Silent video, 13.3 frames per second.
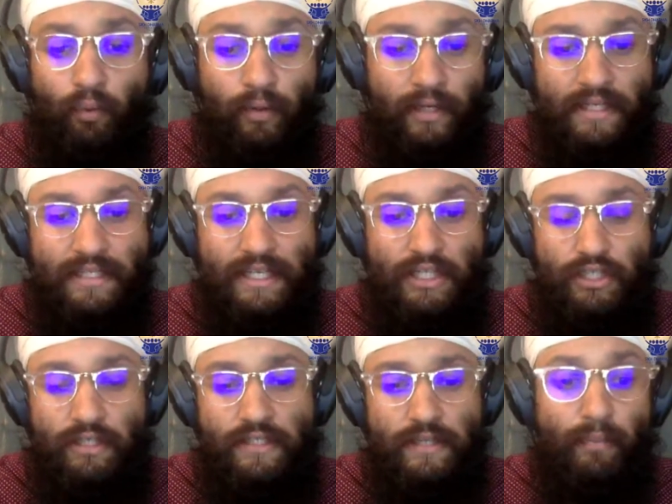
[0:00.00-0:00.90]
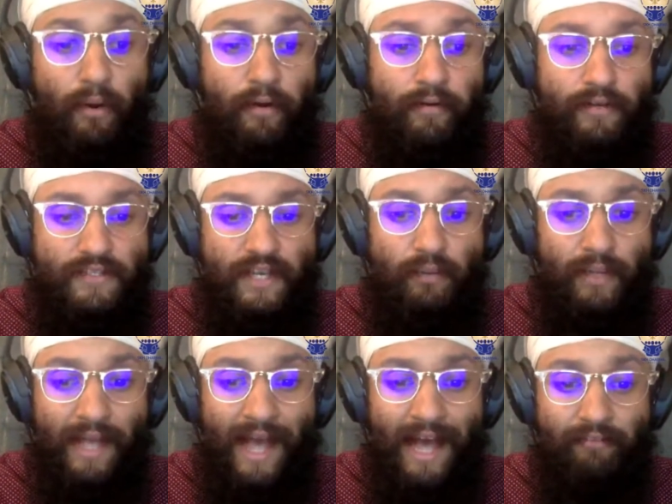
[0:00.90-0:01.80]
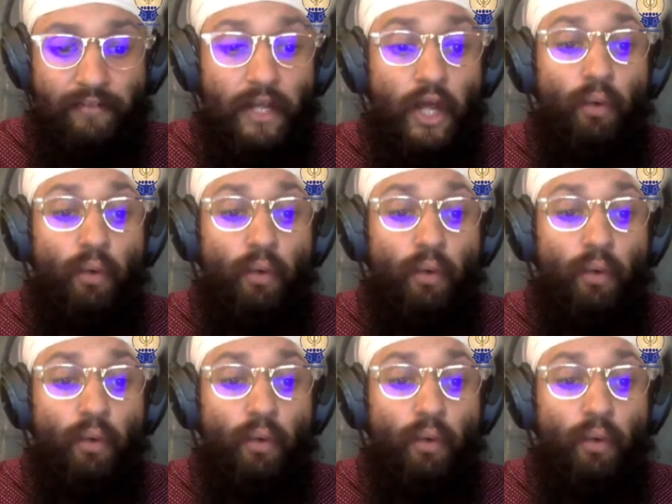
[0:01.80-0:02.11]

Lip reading: organizations and partners that we have.